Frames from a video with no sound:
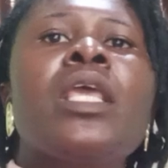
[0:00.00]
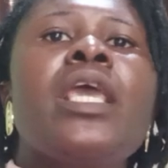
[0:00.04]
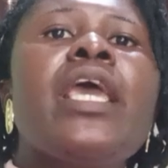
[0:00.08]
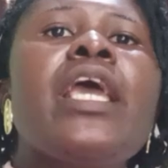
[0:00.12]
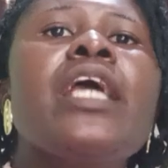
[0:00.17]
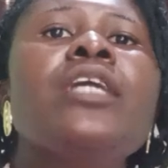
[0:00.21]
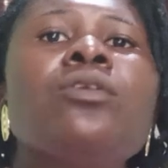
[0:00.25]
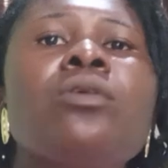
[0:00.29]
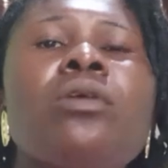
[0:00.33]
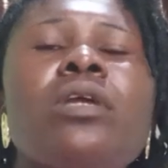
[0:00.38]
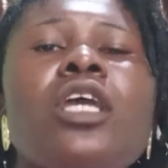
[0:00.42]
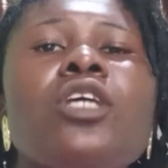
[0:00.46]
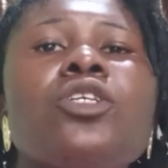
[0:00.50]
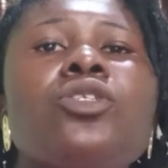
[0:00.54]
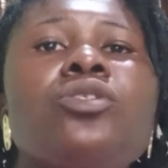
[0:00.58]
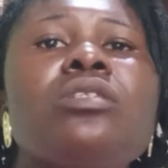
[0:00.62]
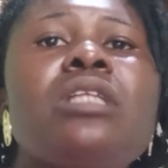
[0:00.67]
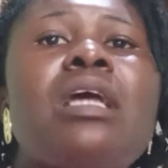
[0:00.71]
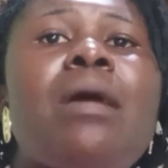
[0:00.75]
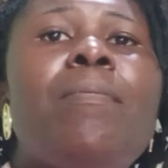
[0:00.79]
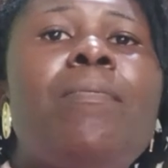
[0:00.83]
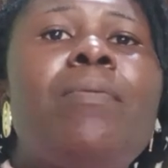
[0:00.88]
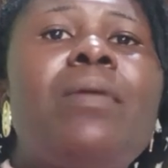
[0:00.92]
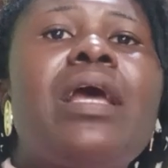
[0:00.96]

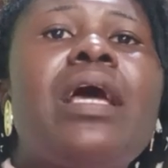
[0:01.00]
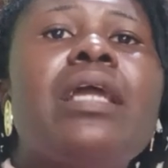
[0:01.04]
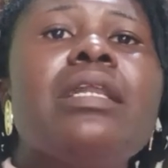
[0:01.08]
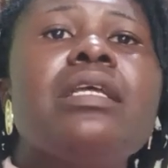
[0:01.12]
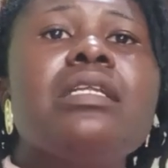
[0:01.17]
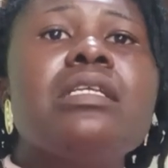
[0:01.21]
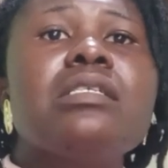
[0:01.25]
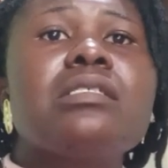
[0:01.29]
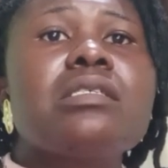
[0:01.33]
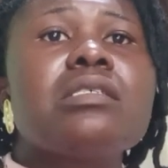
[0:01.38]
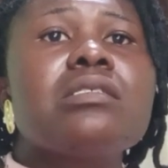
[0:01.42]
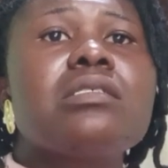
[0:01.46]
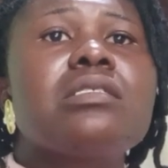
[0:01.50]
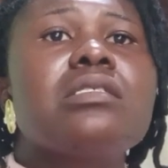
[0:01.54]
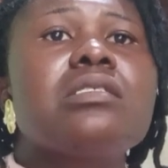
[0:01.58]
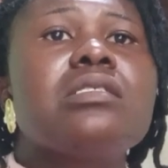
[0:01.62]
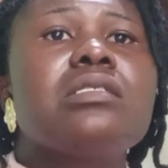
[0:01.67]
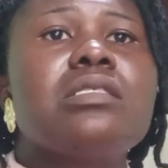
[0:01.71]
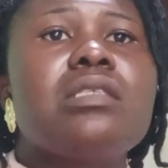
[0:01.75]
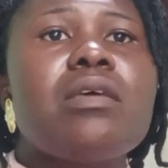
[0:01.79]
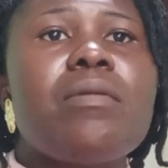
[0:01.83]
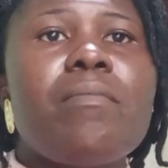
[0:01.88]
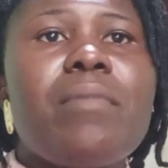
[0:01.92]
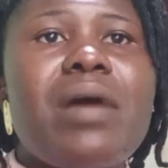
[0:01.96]
Educational planning is a
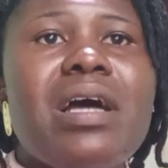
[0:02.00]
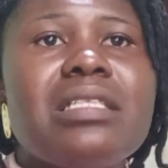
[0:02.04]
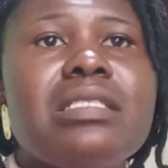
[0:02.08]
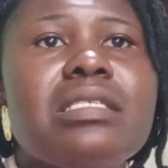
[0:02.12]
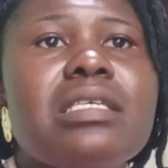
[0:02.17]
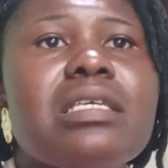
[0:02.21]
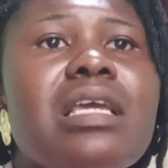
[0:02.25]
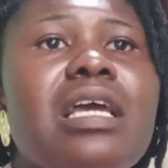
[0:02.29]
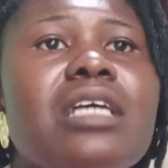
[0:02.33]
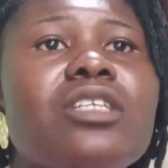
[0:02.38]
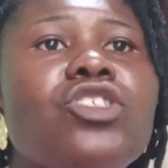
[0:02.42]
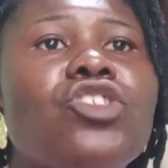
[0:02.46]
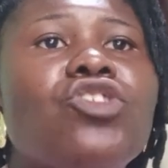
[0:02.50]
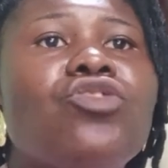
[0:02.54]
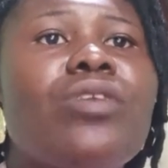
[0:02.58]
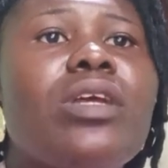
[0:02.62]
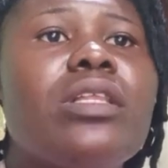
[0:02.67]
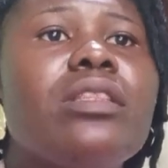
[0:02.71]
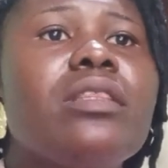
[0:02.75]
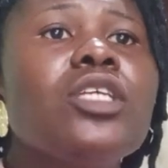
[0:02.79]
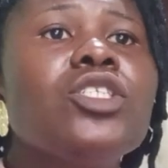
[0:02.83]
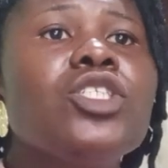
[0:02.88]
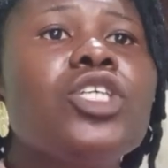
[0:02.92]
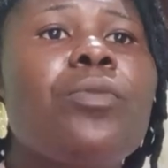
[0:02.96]
systematic and
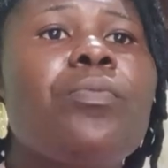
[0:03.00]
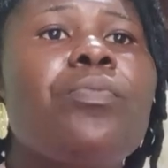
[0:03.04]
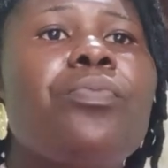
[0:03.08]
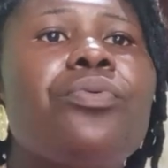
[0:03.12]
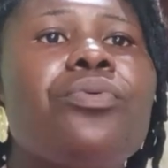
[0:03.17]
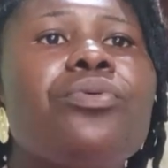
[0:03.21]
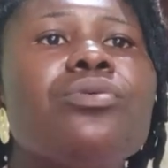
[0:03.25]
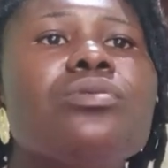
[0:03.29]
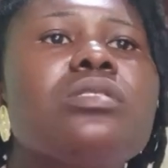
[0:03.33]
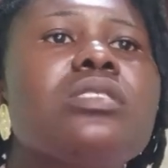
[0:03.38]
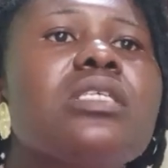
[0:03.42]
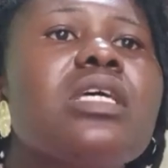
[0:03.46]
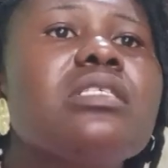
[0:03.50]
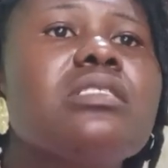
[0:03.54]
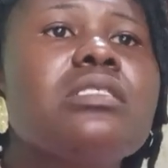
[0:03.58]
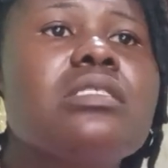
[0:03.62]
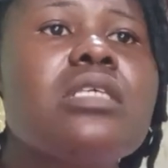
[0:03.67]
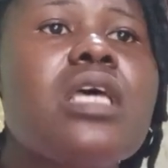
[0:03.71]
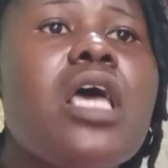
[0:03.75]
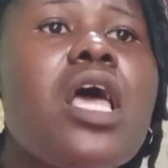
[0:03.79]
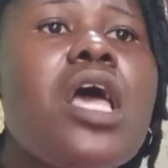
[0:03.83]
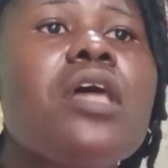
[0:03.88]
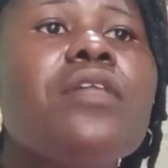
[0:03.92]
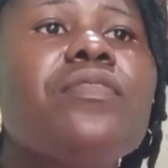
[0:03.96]
strategic
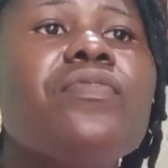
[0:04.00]
process